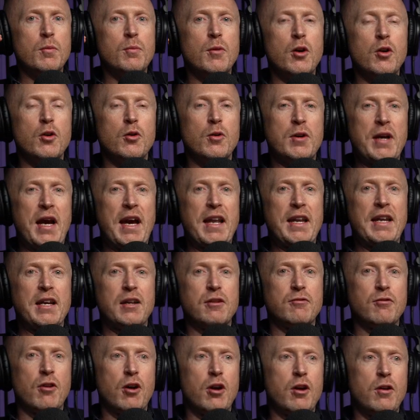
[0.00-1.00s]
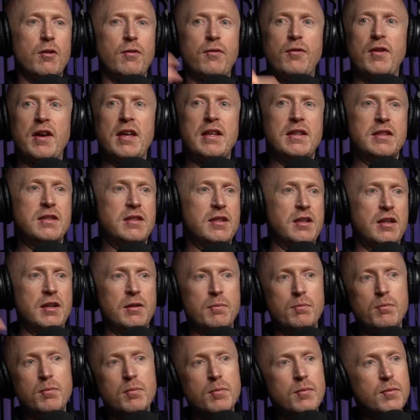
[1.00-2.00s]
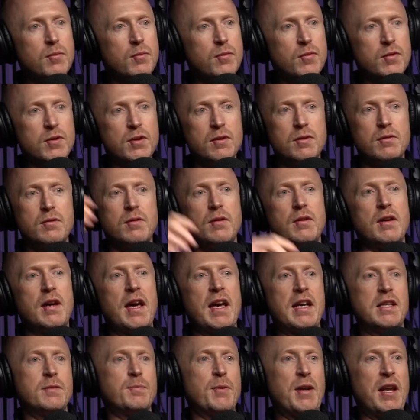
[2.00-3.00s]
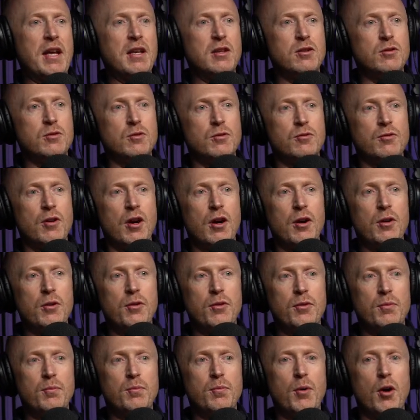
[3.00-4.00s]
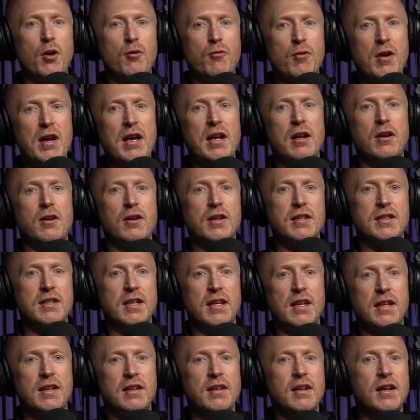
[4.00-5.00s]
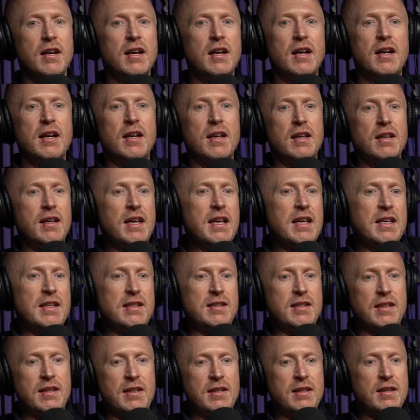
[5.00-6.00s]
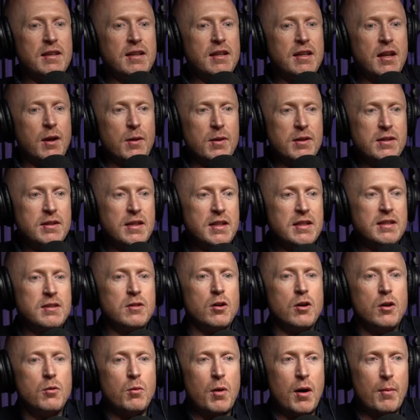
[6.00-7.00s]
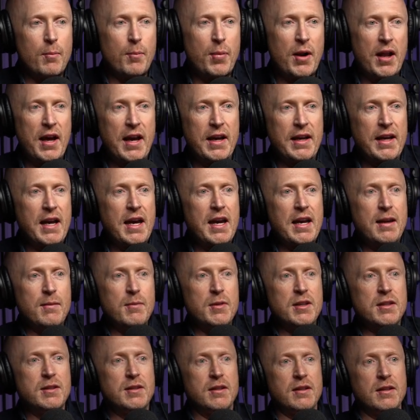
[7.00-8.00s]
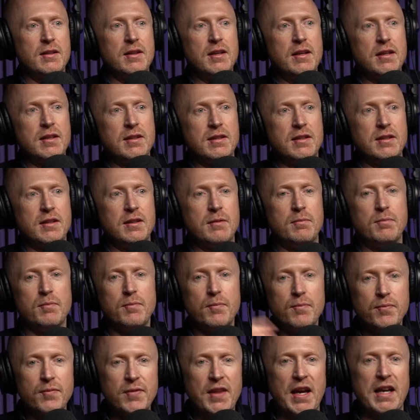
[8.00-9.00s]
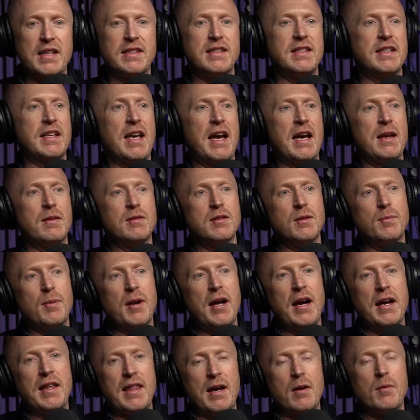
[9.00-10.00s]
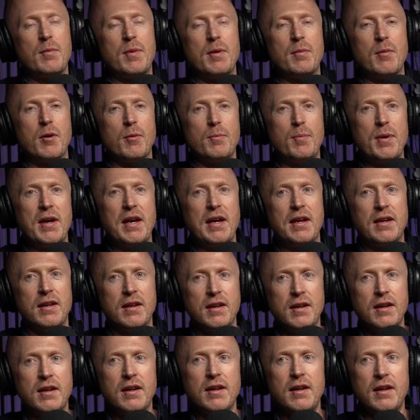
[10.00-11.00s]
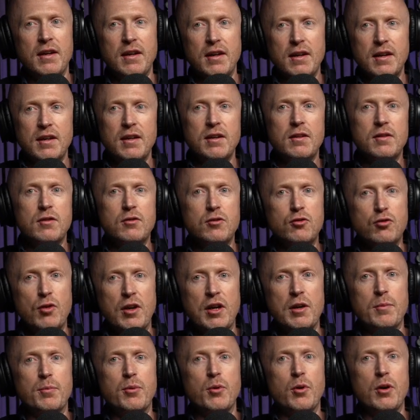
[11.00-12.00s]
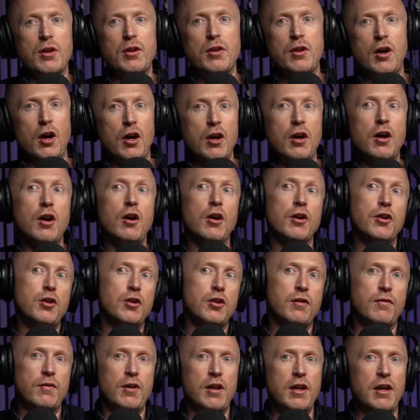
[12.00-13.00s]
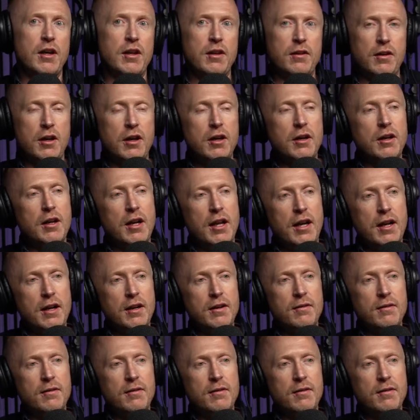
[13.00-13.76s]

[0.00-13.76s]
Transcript: my organic growth into exponential growth by realizing it's a you know it's it's not a one player game. It's it's a that's the game to play. That would be my big trigger point that I, I could have learned earlier.